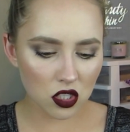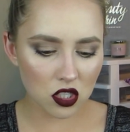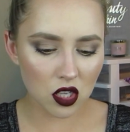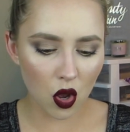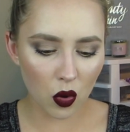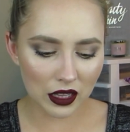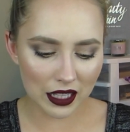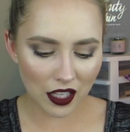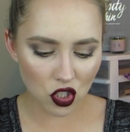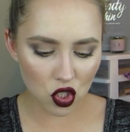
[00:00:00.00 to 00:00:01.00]
So
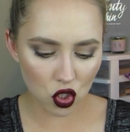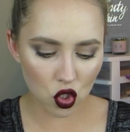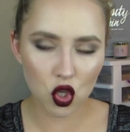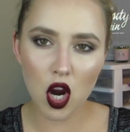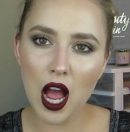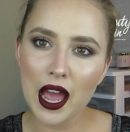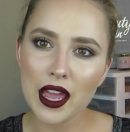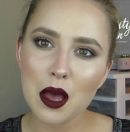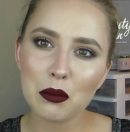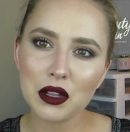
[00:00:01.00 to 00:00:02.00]
let's try
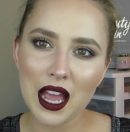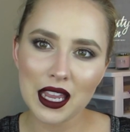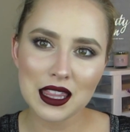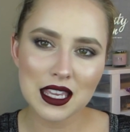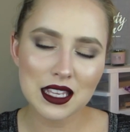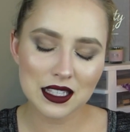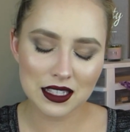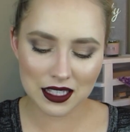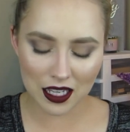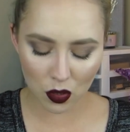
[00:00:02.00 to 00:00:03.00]
applying these and
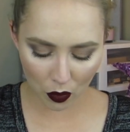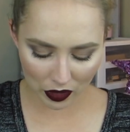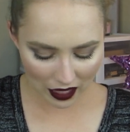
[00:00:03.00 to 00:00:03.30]
seeing what we